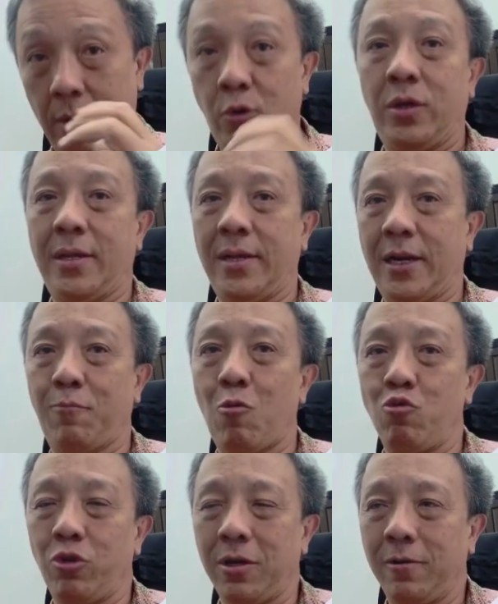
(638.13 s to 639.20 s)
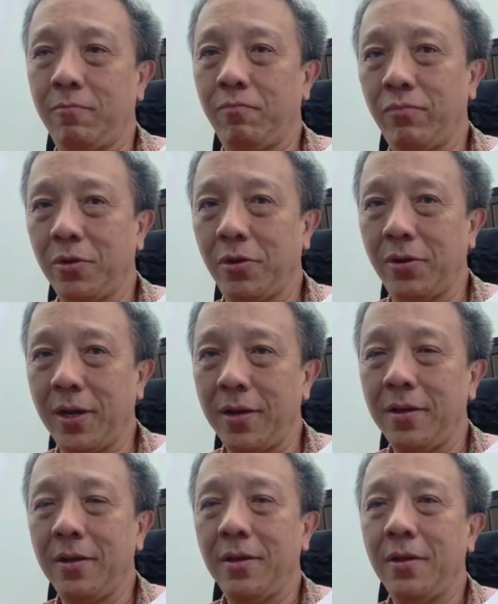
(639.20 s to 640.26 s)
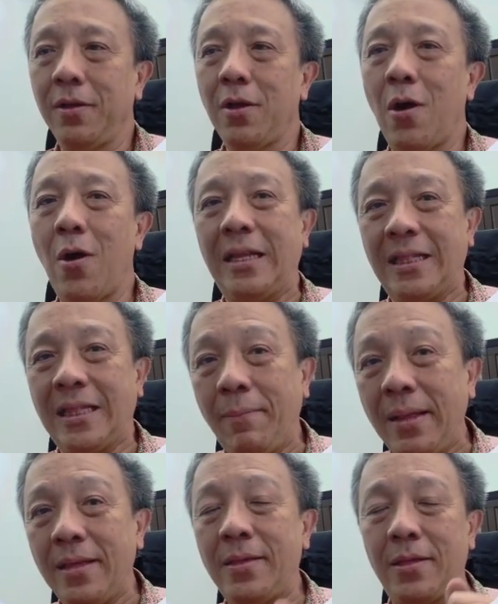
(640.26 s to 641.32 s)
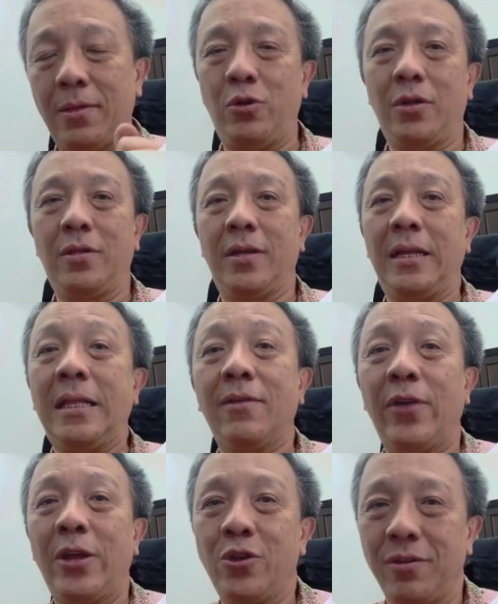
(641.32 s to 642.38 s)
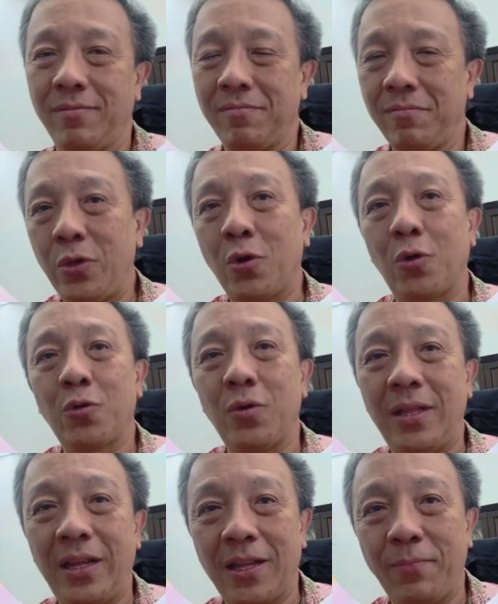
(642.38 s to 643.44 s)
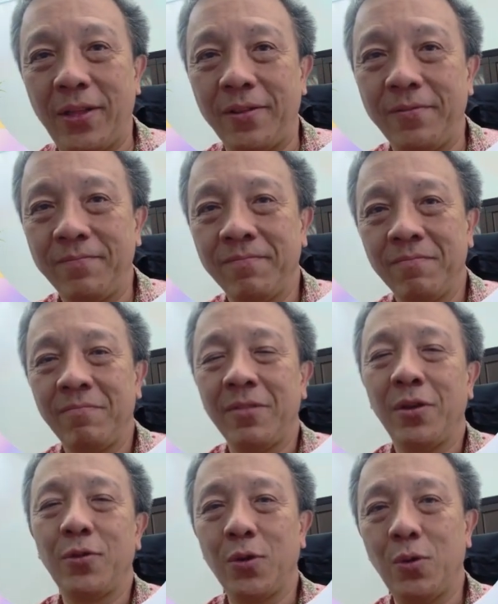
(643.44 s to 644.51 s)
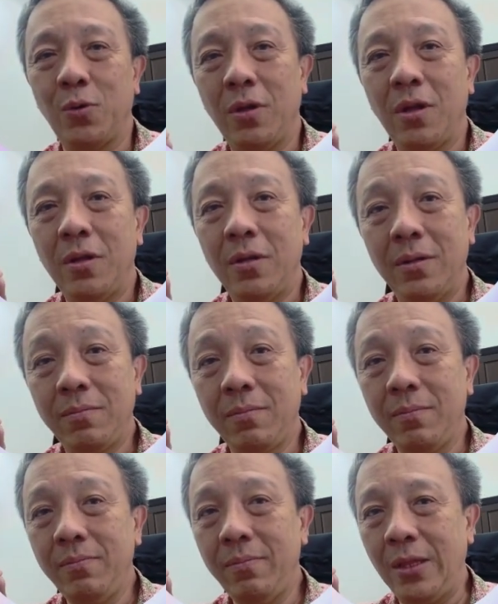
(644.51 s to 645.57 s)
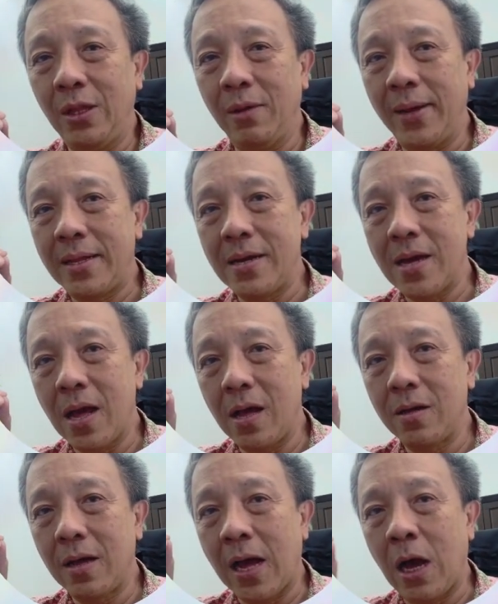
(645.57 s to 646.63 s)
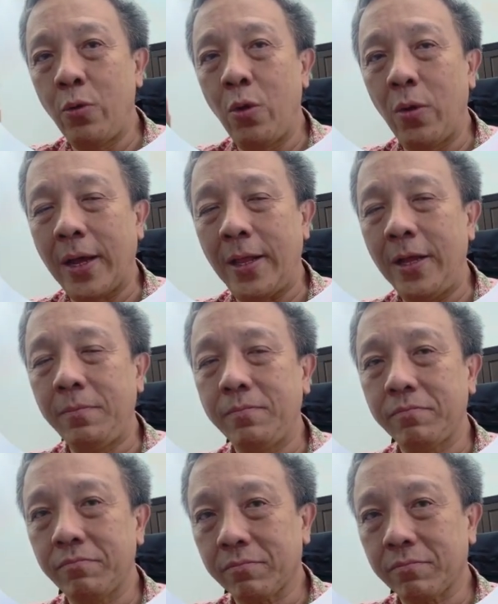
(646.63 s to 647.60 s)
which is an exposure, all right? Or determinants, which is an intervention, is also a determinant. So no matter how you look at it,